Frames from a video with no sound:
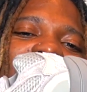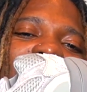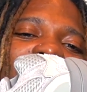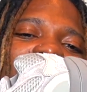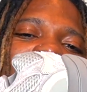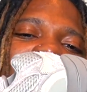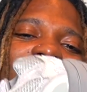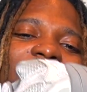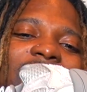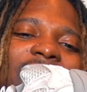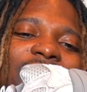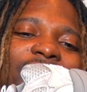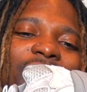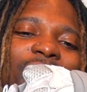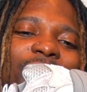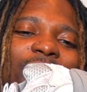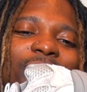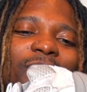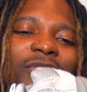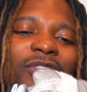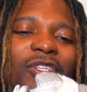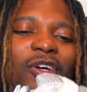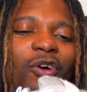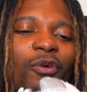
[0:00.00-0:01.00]
that this shoe
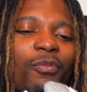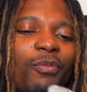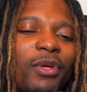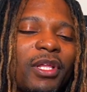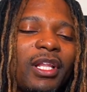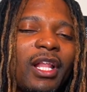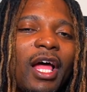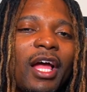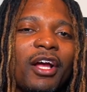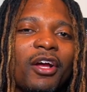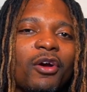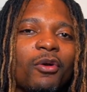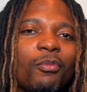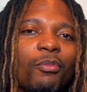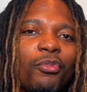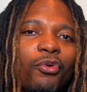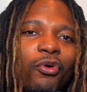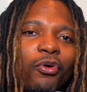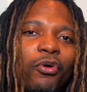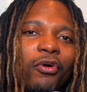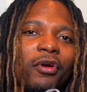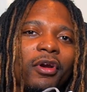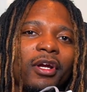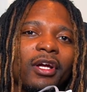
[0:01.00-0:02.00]
was gonna be like a
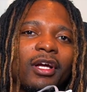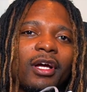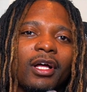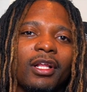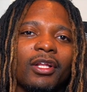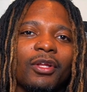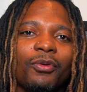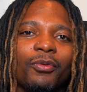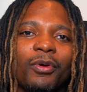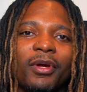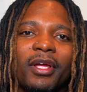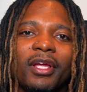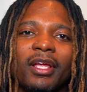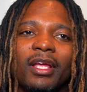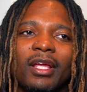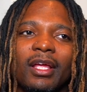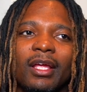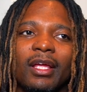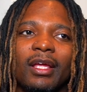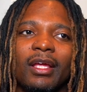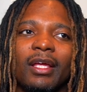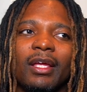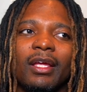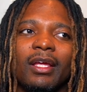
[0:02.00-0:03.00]
boring colorway,
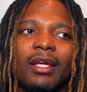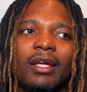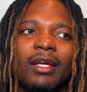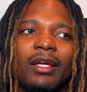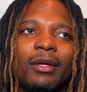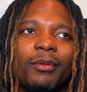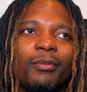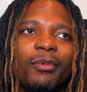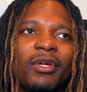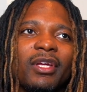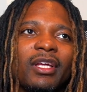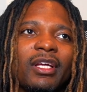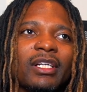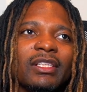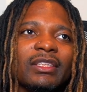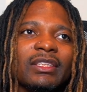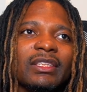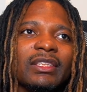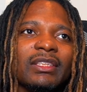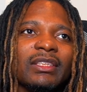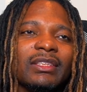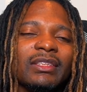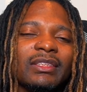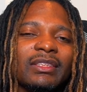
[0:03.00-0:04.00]
because
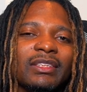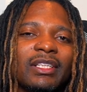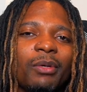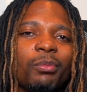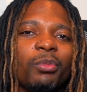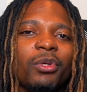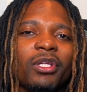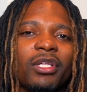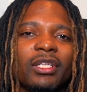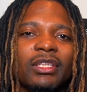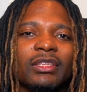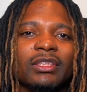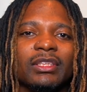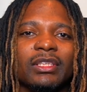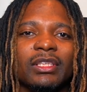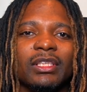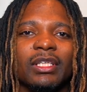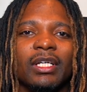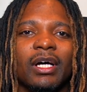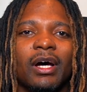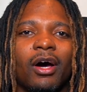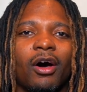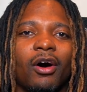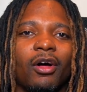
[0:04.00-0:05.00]
it's similar
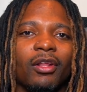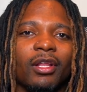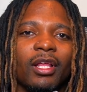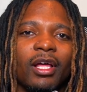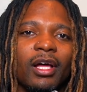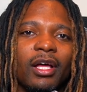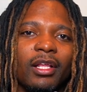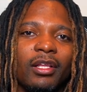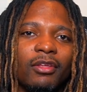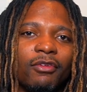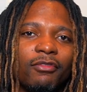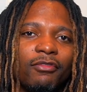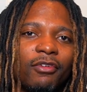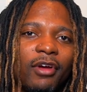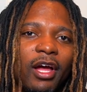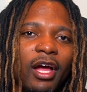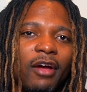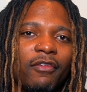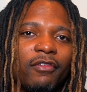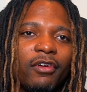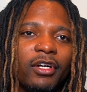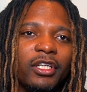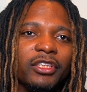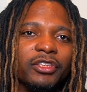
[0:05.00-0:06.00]
to all the other
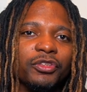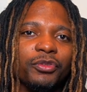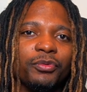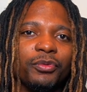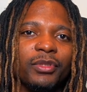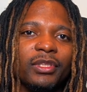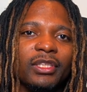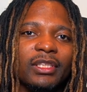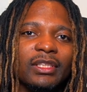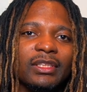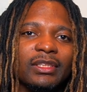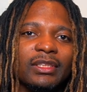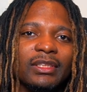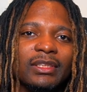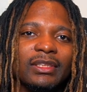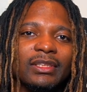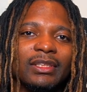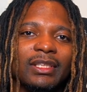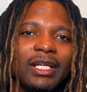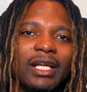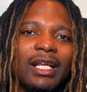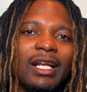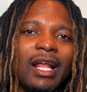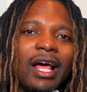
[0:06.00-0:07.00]
500 releases,
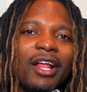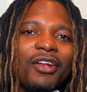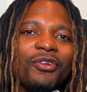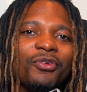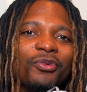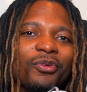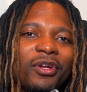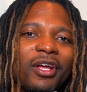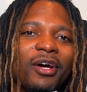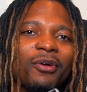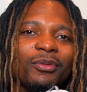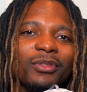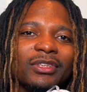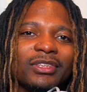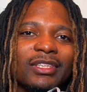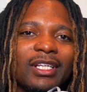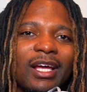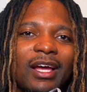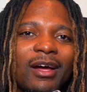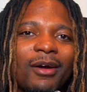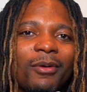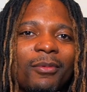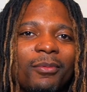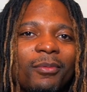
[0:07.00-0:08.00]
and I knew that was
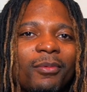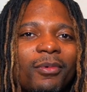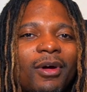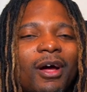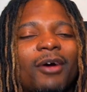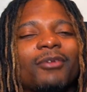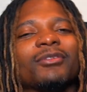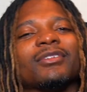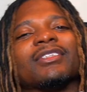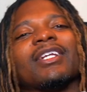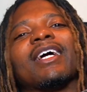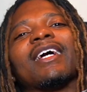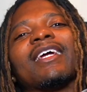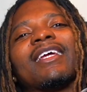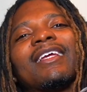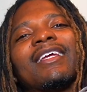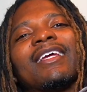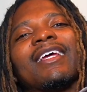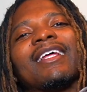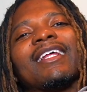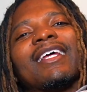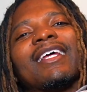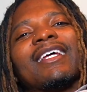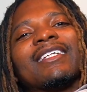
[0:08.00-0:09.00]
cap. I was like,
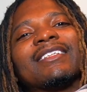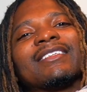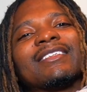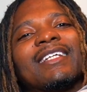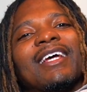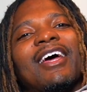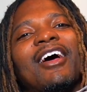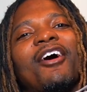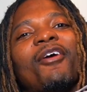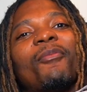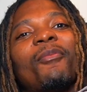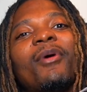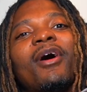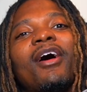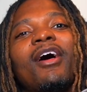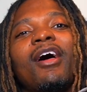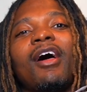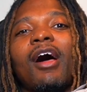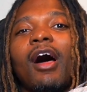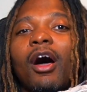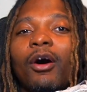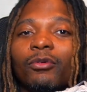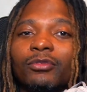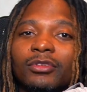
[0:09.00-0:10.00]
yeah, that's cap.
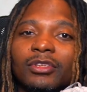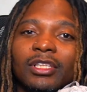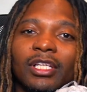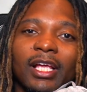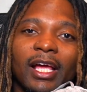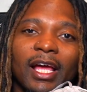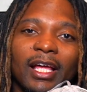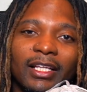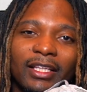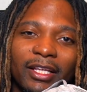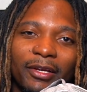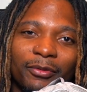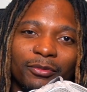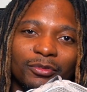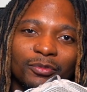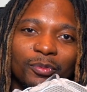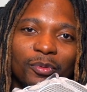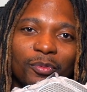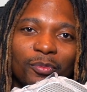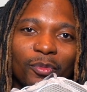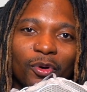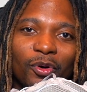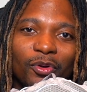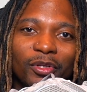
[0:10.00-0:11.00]
I was glad they was
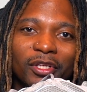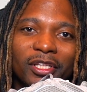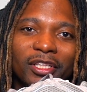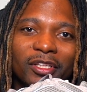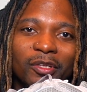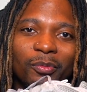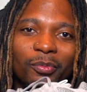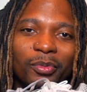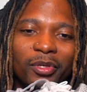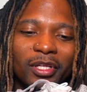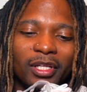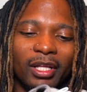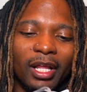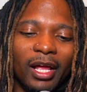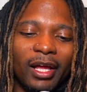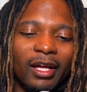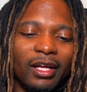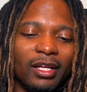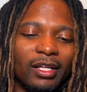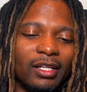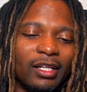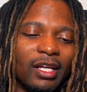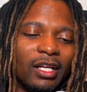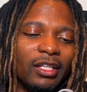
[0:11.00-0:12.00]
promoting it to be
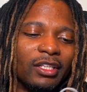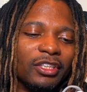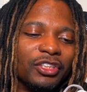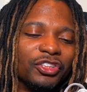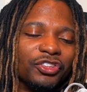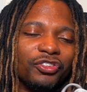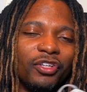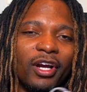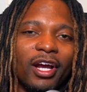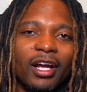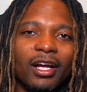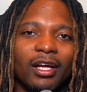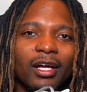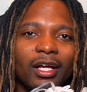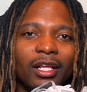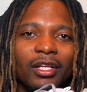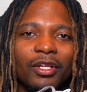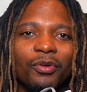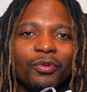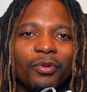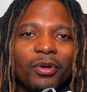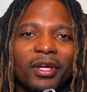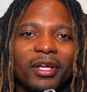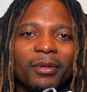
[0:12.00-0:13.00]
like another dry
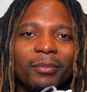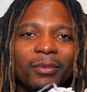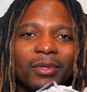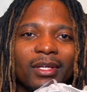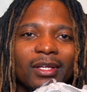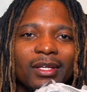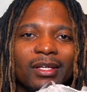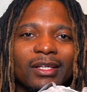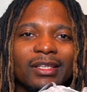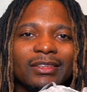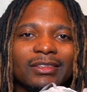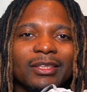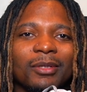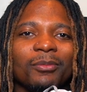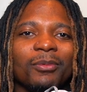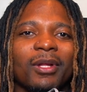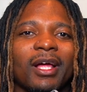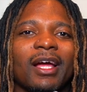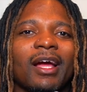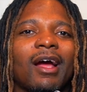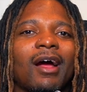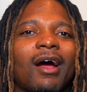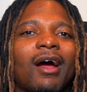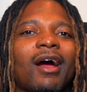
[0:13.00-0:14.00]
colorway, because I'm
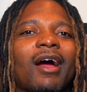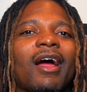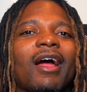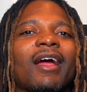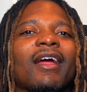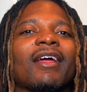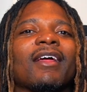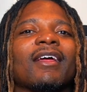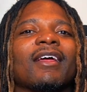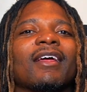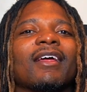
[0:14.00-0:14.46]
like, alright,